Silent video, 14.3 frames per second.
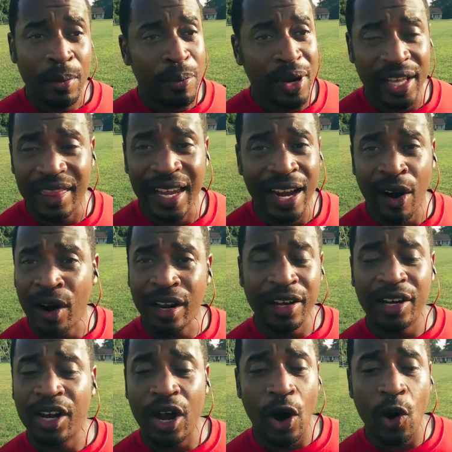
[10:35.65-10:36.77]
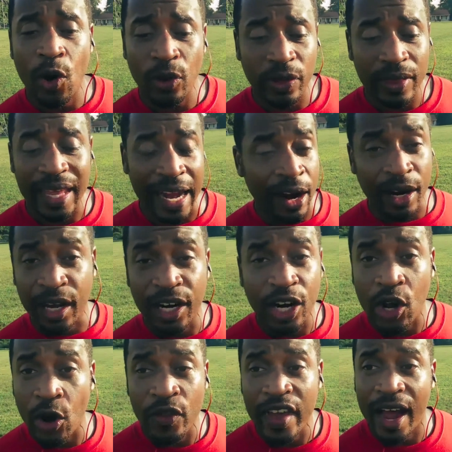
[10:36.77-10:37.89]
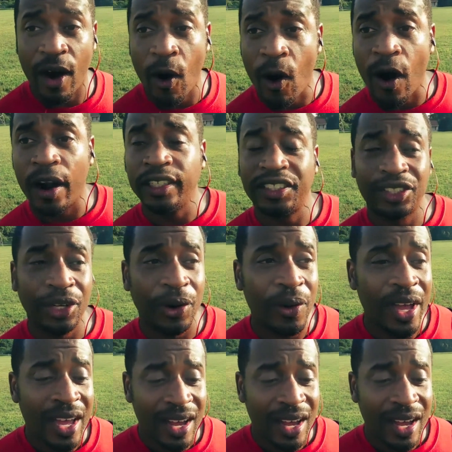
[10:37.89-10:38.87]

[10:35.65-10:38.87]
but they aren't gonna go that hard. So